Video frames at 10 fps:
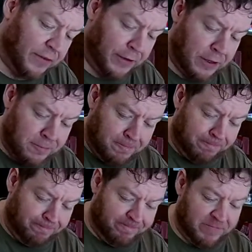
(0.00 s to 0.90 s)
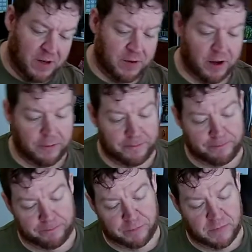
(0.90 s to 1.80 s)
of it. Here we go.
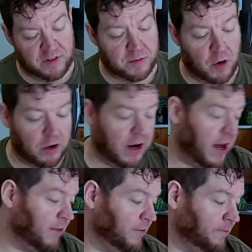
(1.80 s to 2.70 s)
The smaller half.